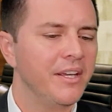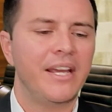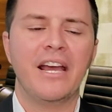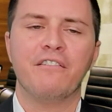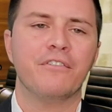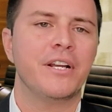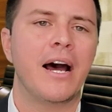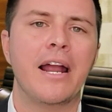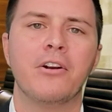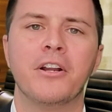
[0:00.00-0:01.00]
Every
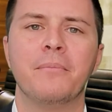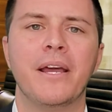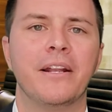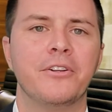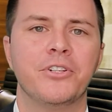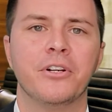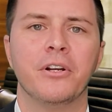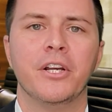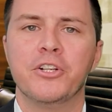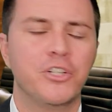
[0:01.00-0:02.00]
hiring manager
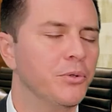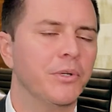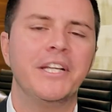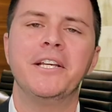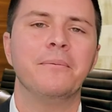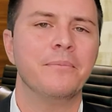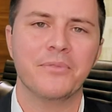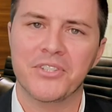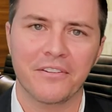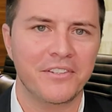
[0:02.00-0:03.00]

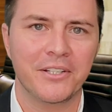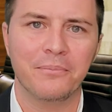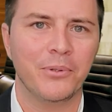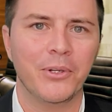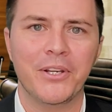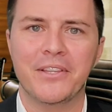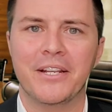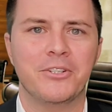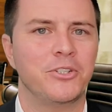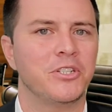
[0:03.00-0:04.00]
dreams of the employee that
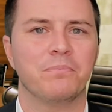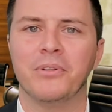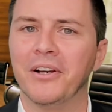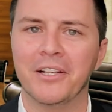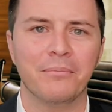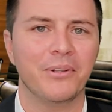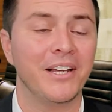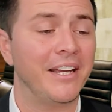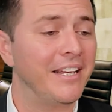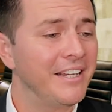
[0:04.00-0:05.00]
is just plug and
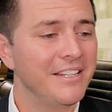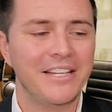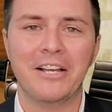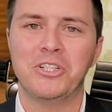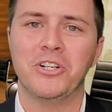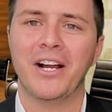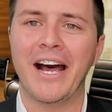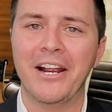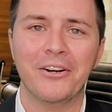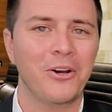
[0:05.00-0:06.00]
play. Yes, you're
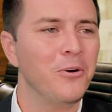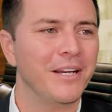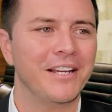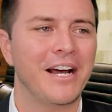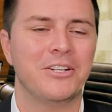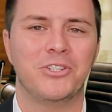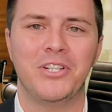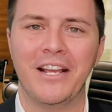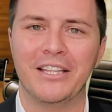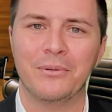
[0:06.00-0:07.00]
hired. Oh my gosh,
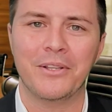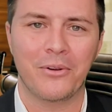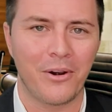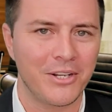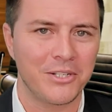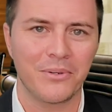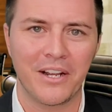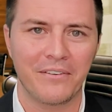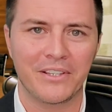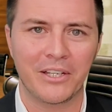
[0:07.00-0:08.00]
day 3, they're already doing
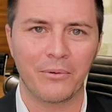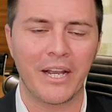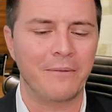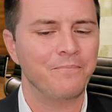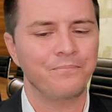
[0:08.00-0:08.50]
everything right.